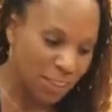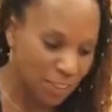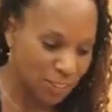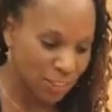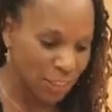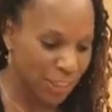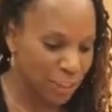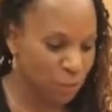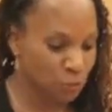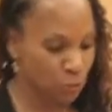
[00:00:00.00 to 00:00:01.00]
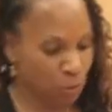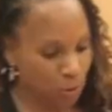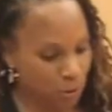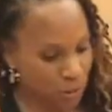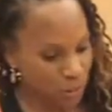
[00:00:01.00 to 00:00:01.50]
Extend the legs
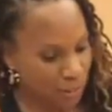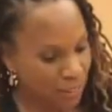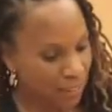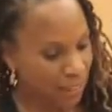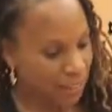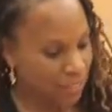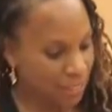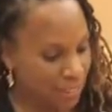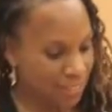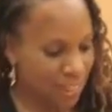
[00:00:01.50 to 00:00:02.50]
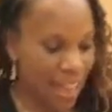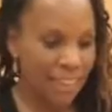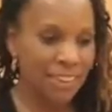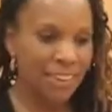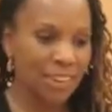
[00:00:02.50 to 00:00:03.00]
forward and sit
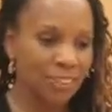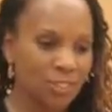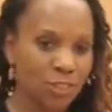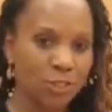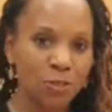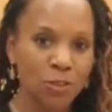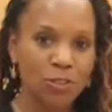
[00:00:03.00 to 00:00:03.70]
exactly on the center of your